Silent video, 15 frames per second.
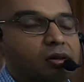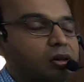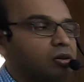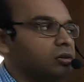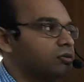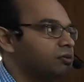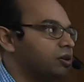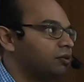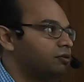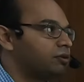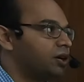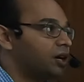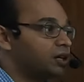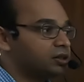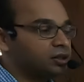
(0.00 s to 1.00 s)
Now if f
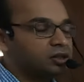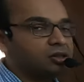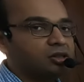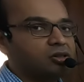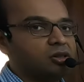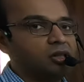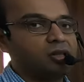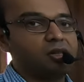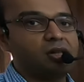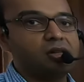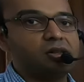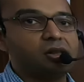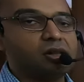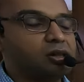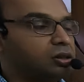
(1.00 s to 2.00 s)
dash x is
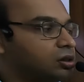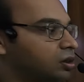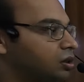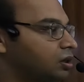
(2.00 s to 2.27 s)
decreasing,